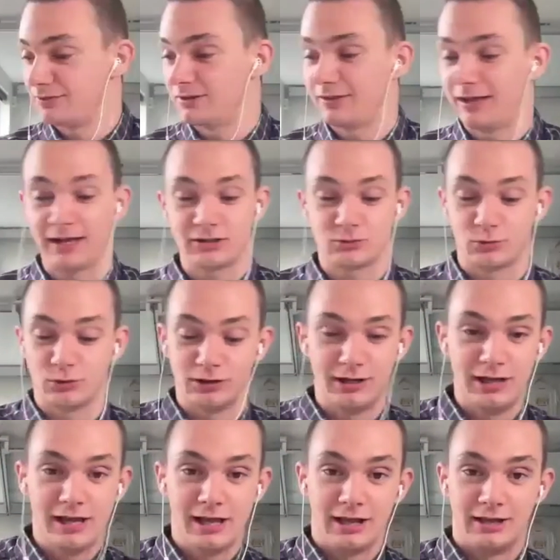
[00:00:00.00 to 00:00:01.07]
that
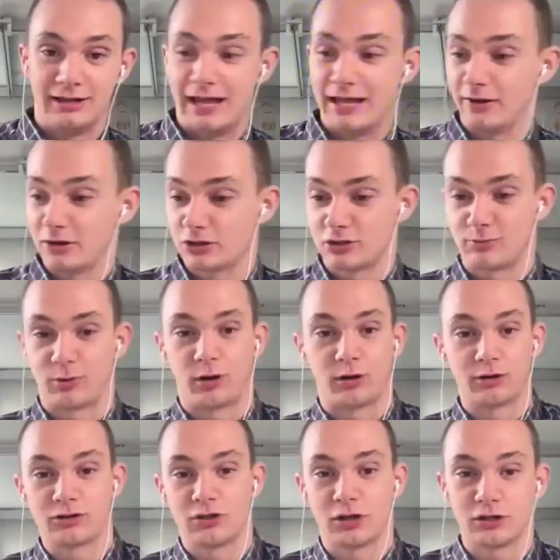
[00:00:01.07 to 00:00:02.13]
led us to
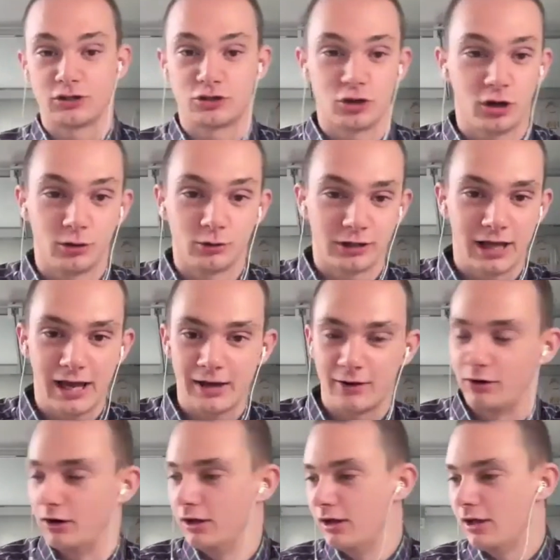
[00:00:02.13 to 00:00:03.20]
prioritize childcare
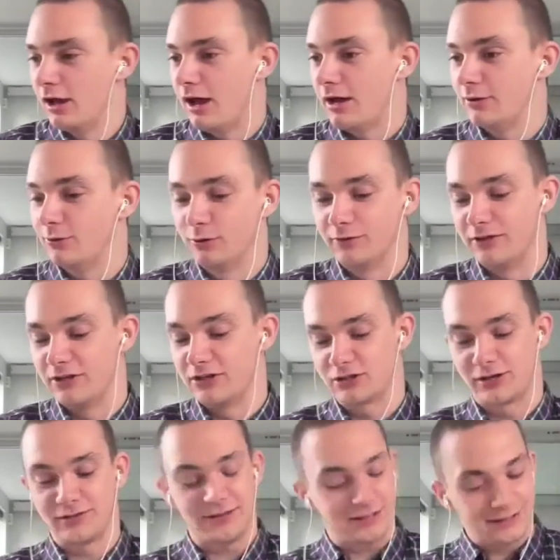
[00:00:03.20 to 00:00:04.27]
and all of this. So
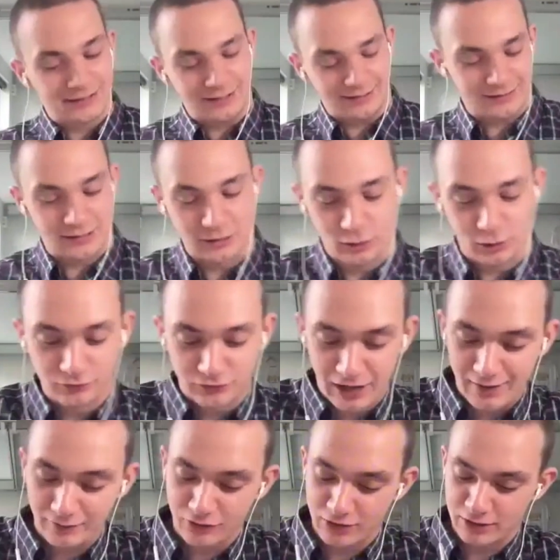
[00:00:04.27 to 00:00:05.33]
I think there's a lot of
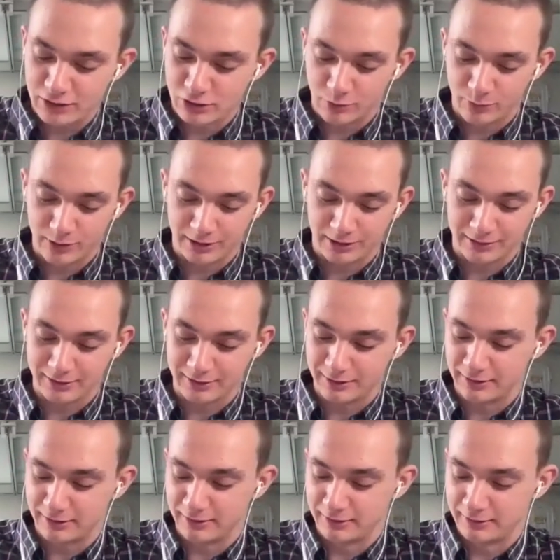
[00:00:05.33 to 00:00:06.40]
depth to this topic,
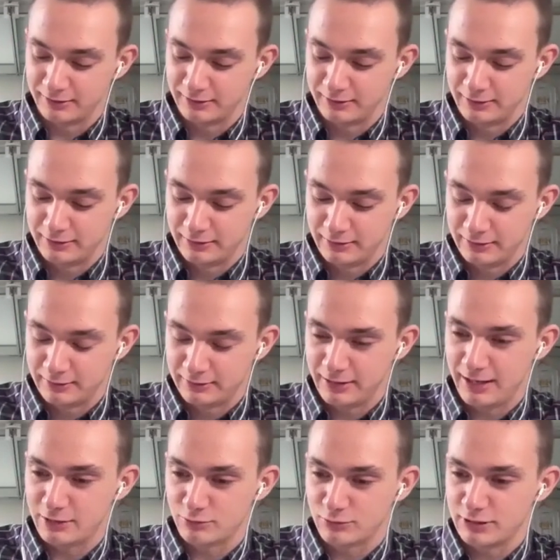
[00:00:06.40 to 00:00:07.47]
and
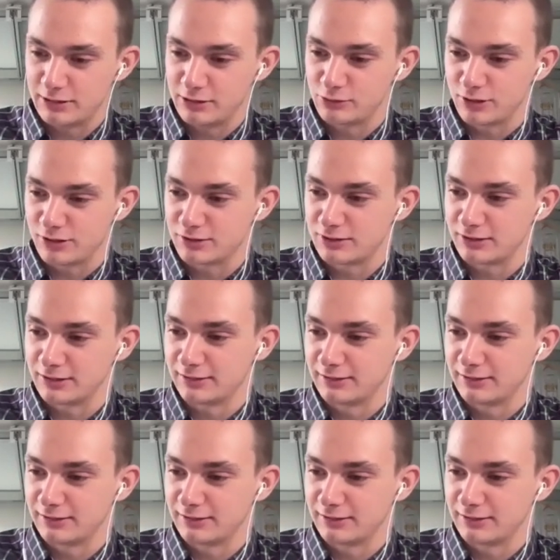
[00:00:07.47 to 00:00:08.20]
it's really interesting.